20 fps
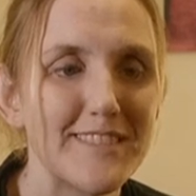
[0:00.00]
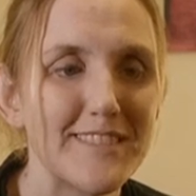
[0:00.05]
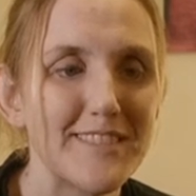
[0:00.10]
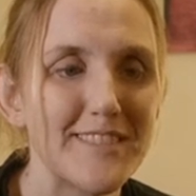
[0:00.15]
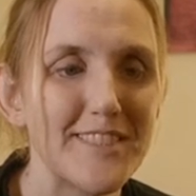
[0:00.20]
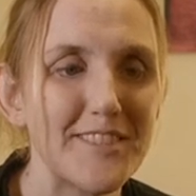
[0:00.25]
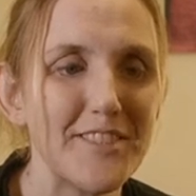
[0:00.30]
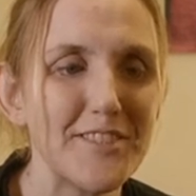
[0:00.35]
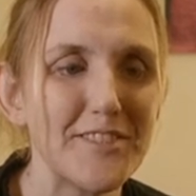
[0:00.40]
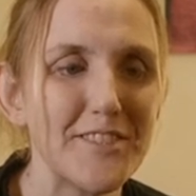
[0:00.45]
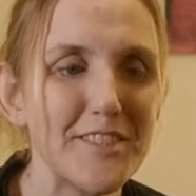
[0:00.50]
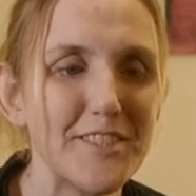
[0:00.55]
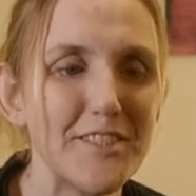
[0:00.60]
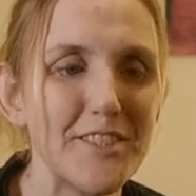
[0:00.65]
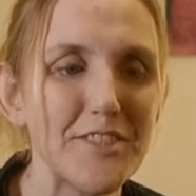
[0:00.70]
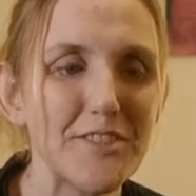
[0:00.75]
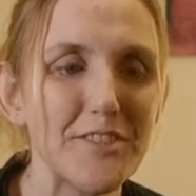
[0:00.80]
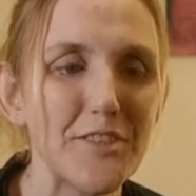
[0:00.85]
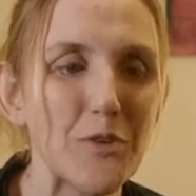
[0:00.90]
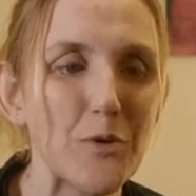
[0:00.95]
So
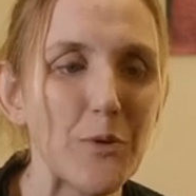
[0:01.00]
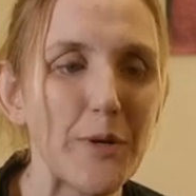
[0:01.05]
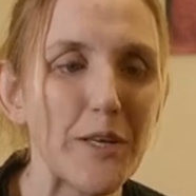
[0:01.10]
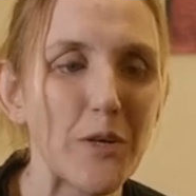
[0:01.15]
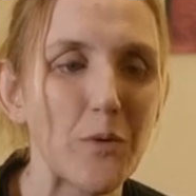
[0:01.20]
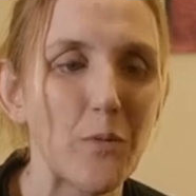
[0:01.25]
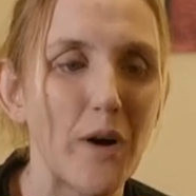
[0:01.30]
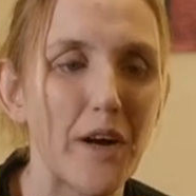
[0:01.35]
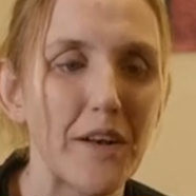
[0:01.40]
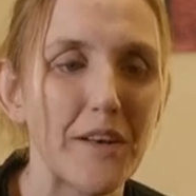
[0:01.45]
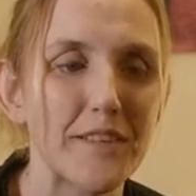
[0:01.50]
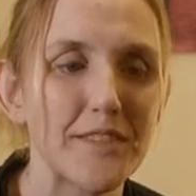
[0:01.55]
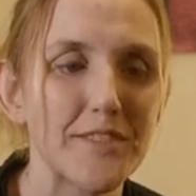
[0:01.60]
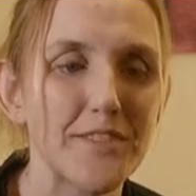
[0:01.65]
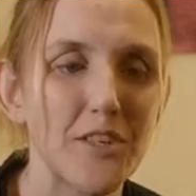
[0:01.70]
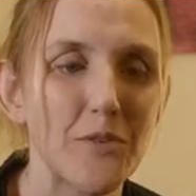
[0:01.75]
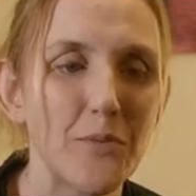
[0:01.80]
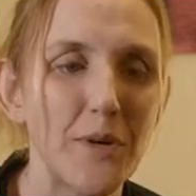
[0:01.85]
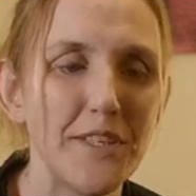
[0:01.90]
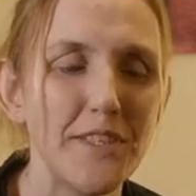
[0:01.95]
just a quick one.
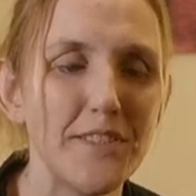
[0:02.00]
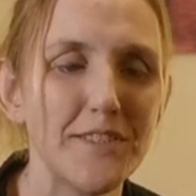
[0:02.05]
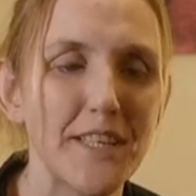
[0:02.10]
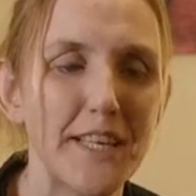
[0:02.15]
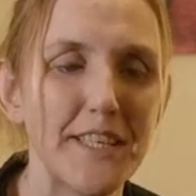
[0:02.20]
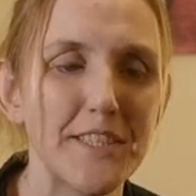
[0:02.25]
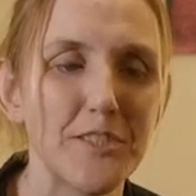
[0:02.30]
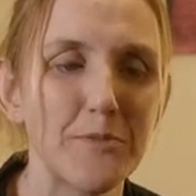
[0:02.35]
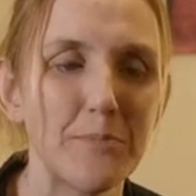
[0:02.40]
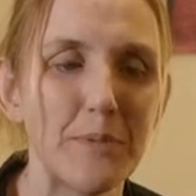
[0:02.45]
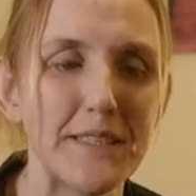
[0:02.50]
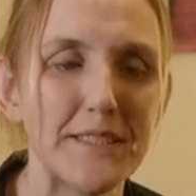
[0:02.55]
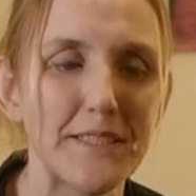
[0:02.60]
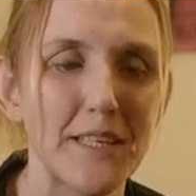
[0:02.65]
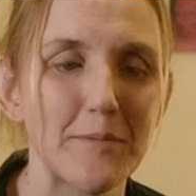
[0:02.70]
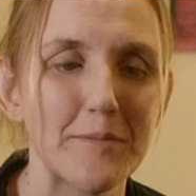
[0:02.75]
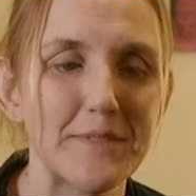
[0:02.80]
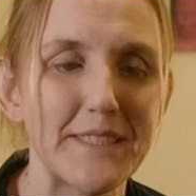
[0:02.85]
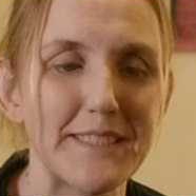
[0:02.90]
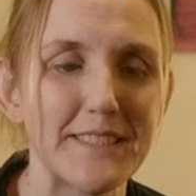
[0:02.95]
So when you say split
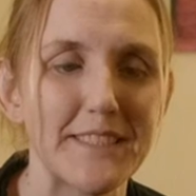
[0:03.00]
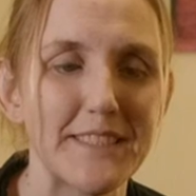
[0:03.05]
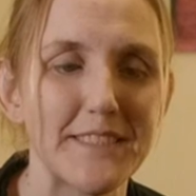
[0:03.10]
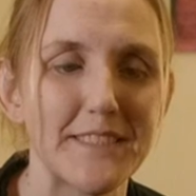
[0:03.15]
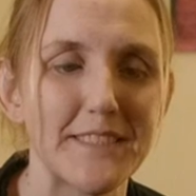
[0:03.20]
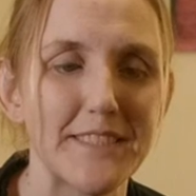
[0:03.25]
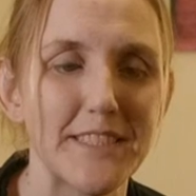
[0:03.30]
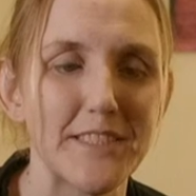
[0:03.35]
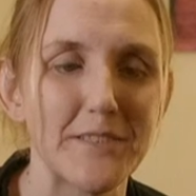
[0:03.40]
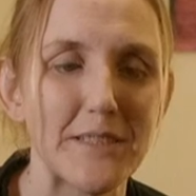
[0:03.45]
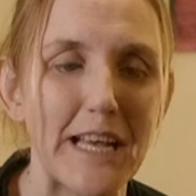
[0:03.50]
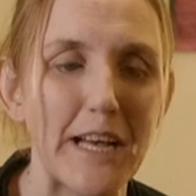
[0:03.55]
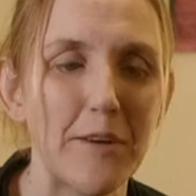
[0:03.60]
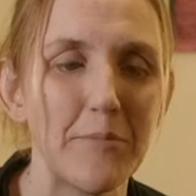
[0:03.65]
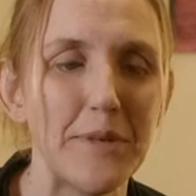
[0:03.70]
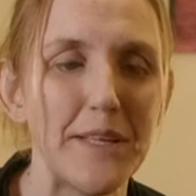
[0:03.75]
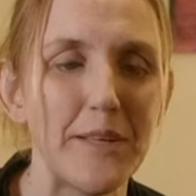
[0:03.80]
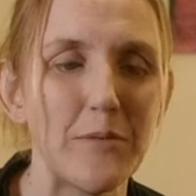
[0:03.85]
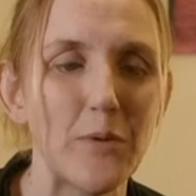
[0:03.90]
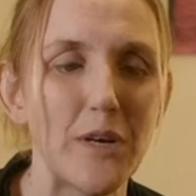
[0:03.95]
up sentences, how
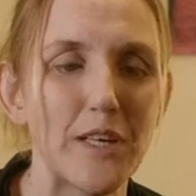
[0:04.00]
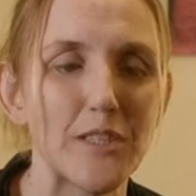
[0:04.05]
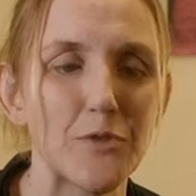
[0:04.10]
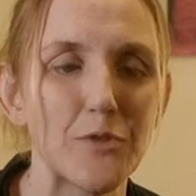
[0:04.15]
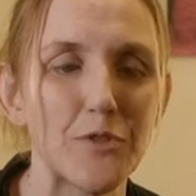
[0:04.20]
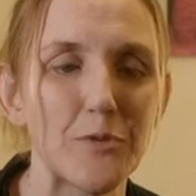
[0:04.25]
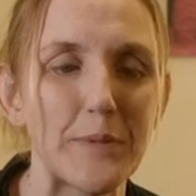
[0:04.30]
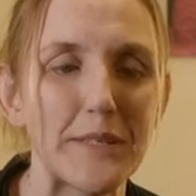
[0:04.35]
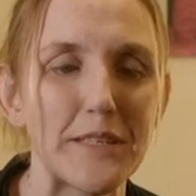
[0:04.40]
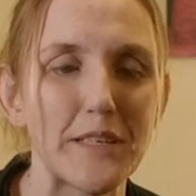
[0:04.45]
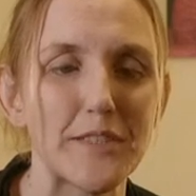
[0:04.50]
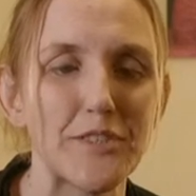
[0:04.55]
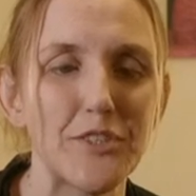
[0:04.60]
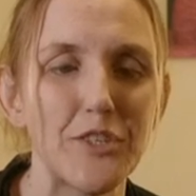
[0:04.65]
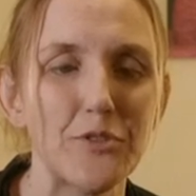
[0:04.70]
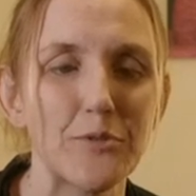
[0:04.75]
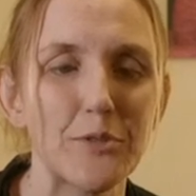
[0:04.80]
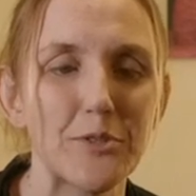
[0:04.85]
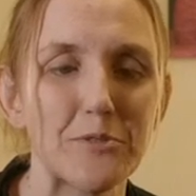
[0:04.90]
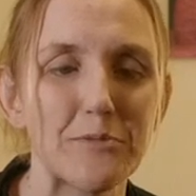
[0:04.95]
many words? Would it be like
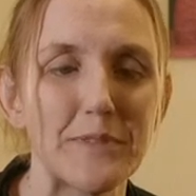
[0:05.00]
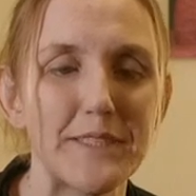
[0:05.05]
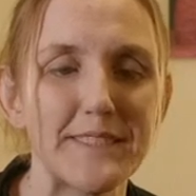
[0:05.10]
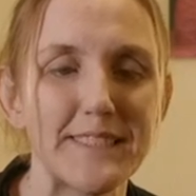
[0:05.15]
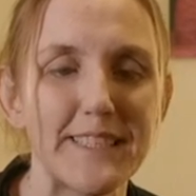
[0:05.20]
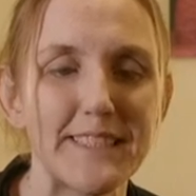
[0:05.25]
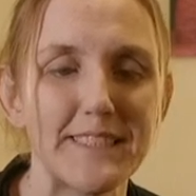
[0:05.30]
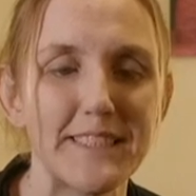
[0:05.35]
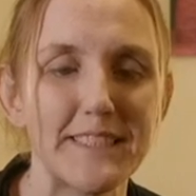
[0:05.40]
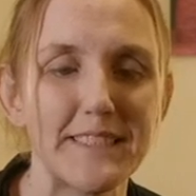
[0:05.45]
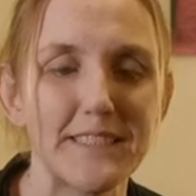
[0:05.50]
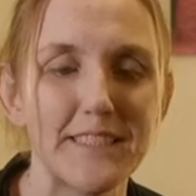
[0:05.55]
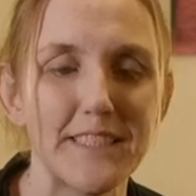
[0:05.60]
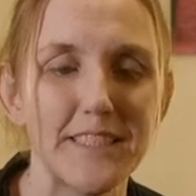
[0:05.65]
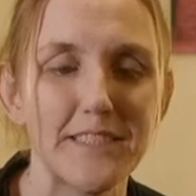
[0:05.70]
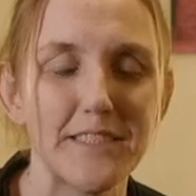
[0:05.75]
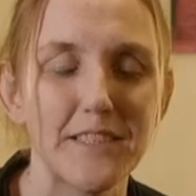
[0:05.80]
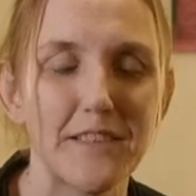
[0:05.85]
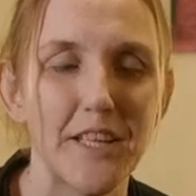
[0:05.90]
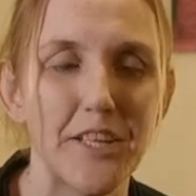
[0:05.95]
two or three
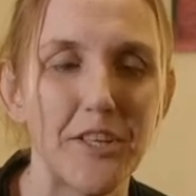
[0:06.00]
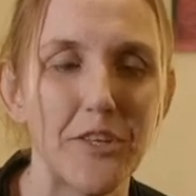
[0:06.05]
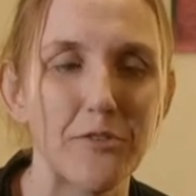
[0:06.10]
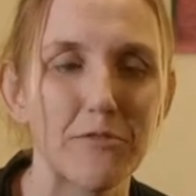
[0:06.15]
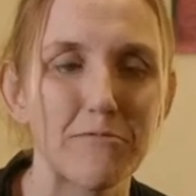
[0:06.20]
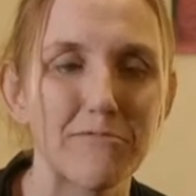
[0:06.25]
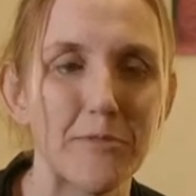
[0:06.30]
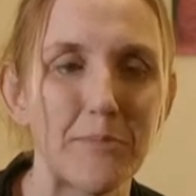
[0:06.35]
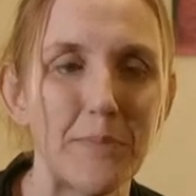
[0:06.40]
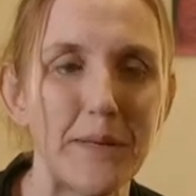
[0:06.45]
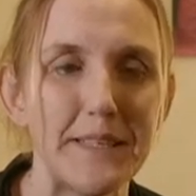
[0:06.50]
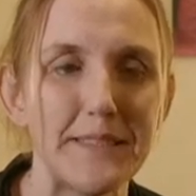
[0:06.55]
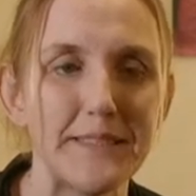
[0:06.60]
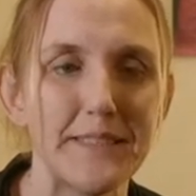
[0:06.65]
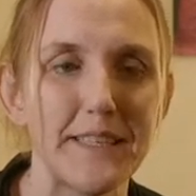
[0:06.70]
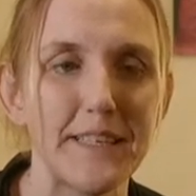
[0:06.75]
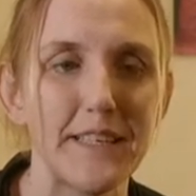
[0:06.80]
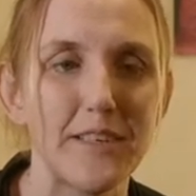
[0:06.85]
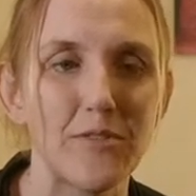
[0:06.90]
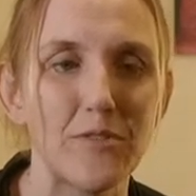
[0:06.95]
sentences and then you'd repeat
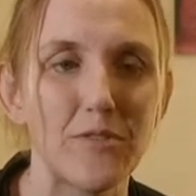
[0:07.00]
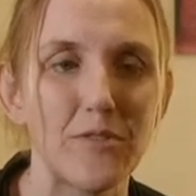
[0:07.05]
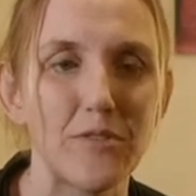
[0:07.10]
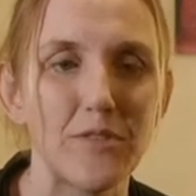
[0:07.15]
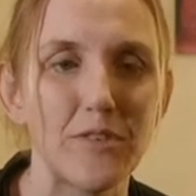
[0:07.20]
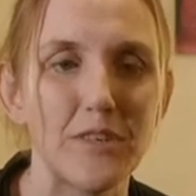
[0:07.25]
it? Or